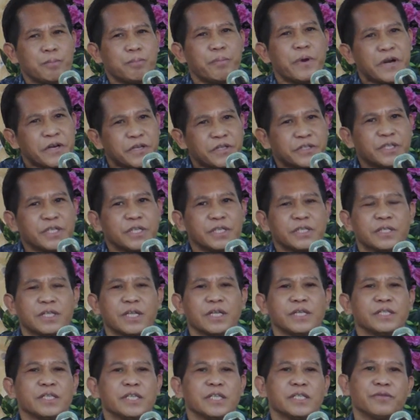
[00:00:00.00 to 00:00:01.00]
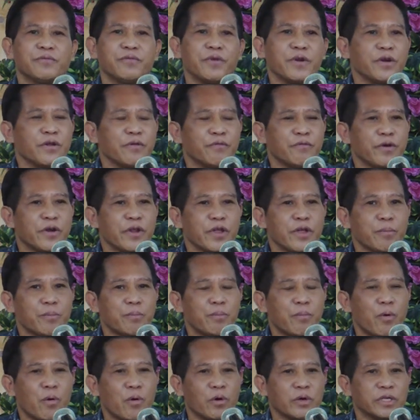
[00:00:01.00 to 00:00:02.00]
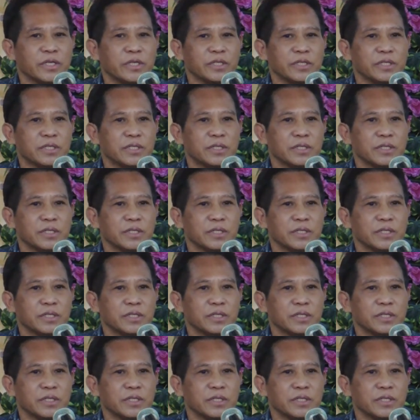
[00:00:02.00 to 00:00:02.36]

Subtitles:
Persistence is very, very important.